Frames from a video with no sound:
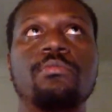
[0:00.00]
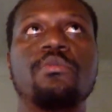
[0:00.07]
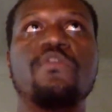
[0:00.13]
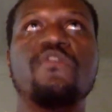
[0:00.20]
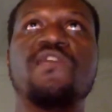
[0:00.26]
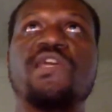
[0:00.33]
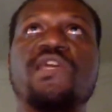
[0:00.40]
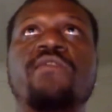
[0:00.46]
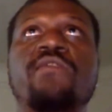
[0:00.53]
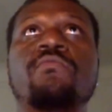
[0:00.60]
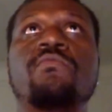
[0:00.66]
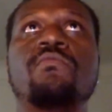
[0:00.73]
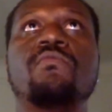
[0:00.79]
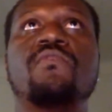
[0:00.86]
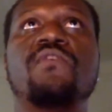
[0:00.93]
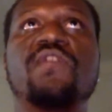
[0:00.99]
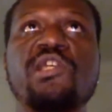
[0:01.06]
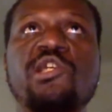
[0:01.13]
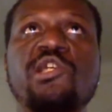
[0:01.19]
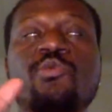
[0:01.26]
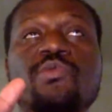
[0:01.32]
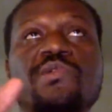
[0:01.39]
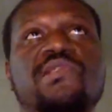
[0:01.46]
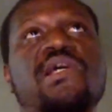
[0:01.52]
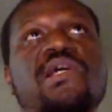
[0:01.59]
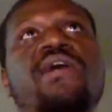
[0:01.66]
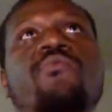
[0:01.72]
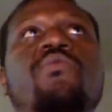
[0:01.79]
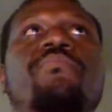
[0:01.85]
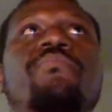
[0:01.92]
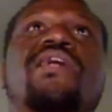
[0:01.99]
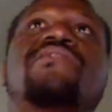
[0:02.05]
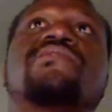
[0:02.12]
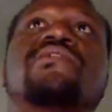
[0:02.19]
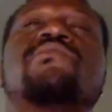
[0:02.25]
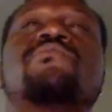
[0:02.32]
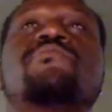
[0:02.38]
then the equal sign would make sense